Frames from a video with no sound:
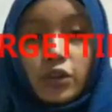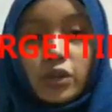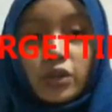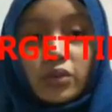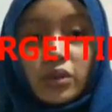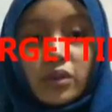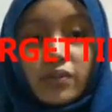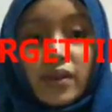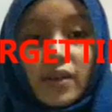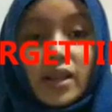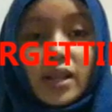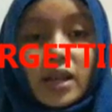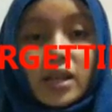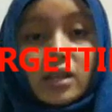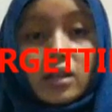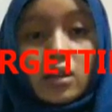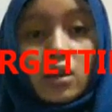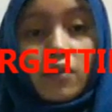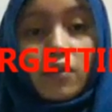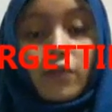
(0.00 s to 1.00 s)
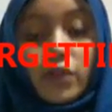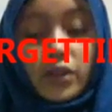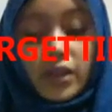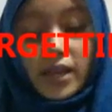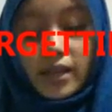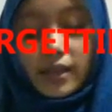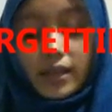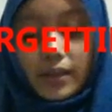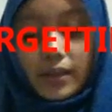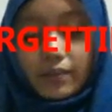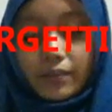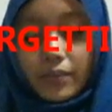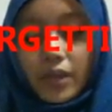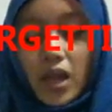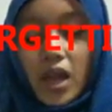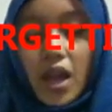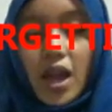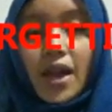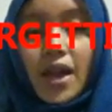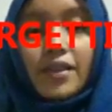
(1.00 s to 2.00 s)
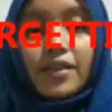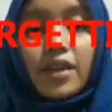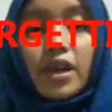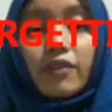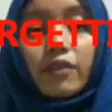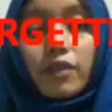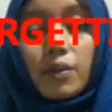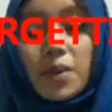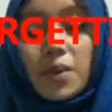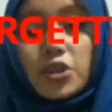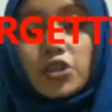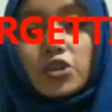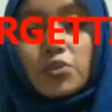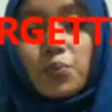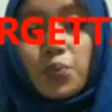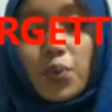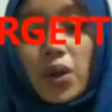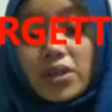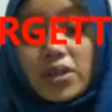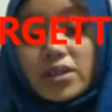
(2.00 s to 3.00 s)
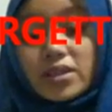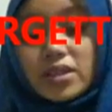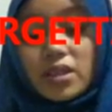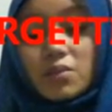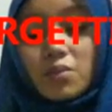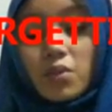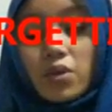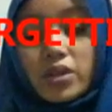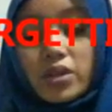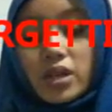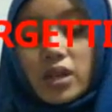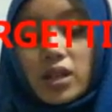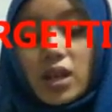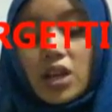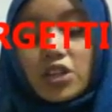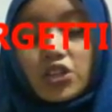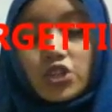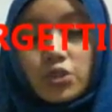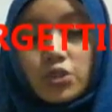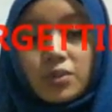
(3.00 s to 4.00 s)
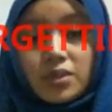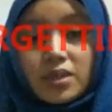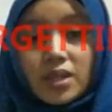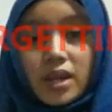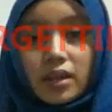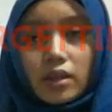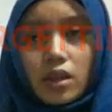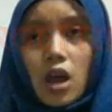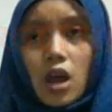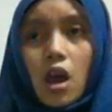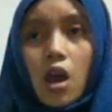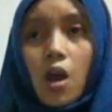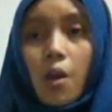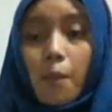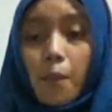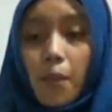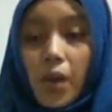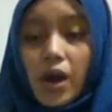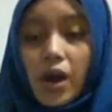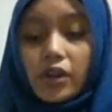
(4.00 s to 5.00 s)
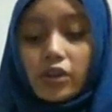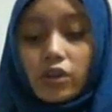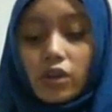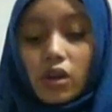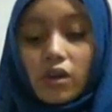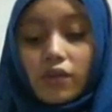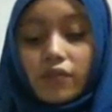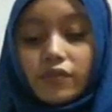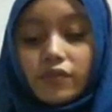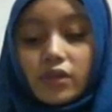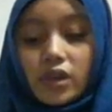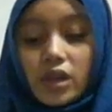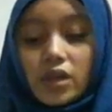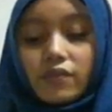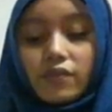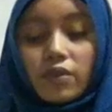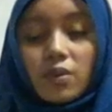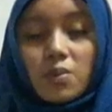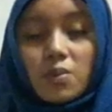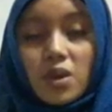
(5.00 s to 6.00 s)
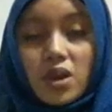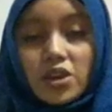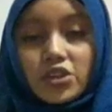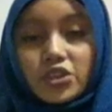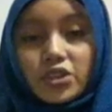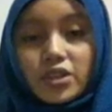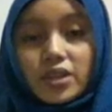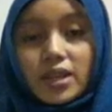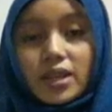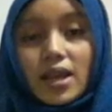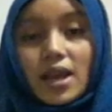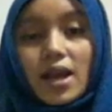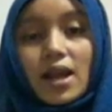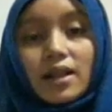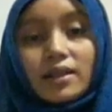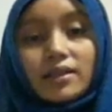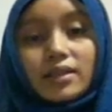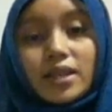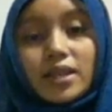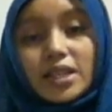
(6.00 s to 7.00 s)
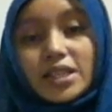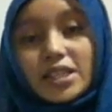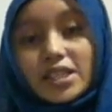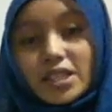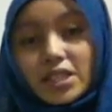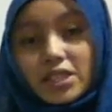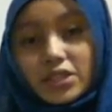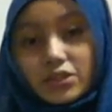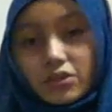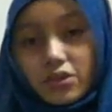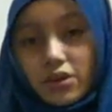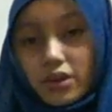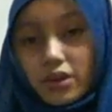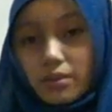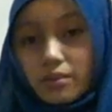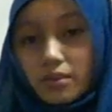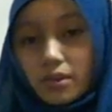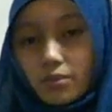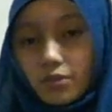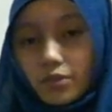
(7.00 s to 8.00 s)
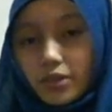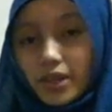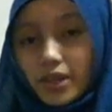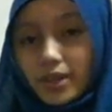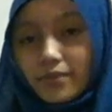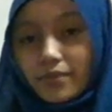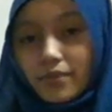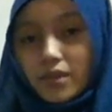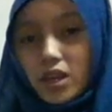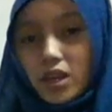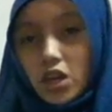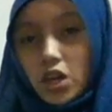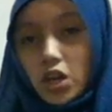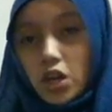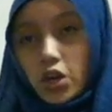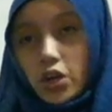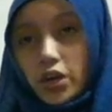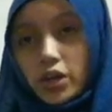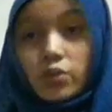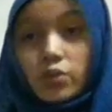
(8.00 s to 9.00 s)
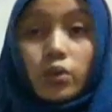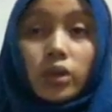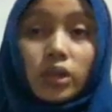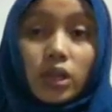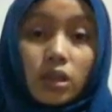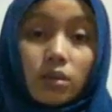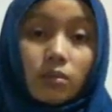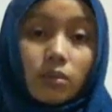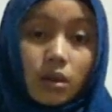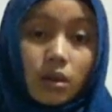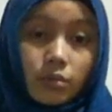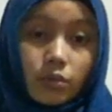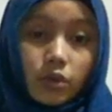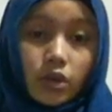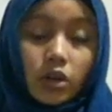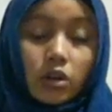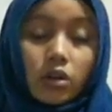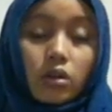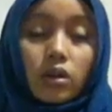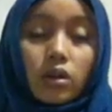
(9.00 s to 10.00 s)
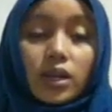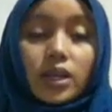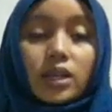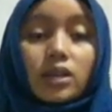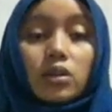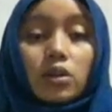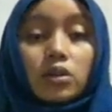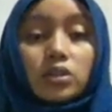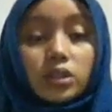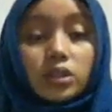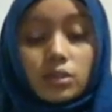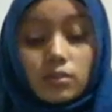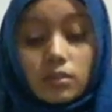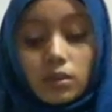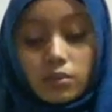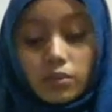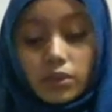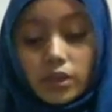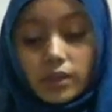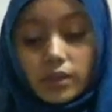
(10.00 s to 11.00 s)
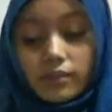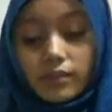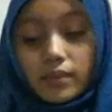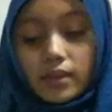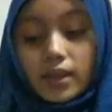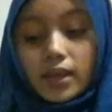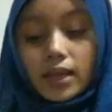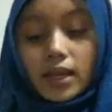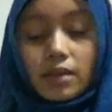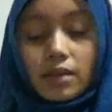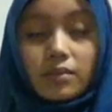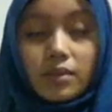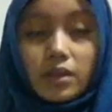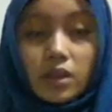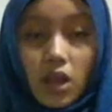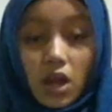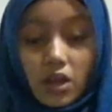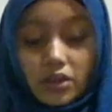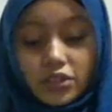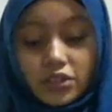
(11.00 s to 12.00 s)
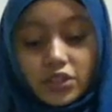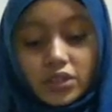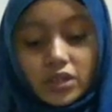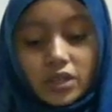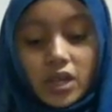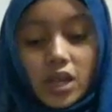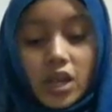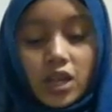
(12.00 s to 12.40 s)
Retrieval and forgetting. The information processing model assumes that part of the information held in sensory memory or in working memory or in long-term memory can be lost.